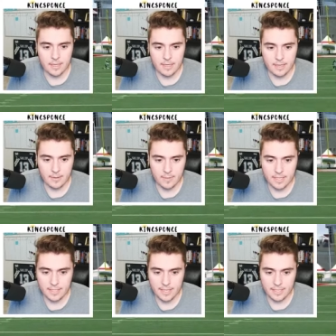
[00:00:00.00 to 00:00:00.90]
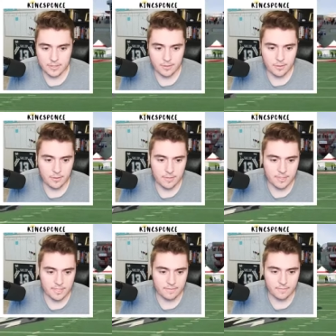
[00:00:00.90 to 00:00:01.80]
Uh, we need to take control and
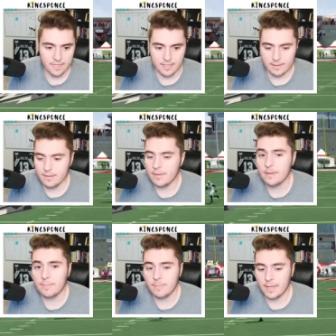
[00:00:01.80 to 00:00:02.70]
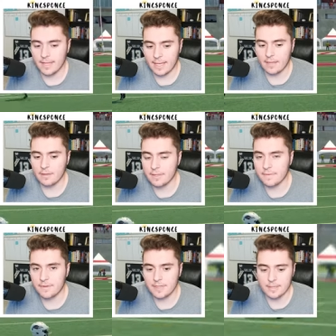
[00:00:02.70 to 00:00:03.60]
see if we can make that a little different.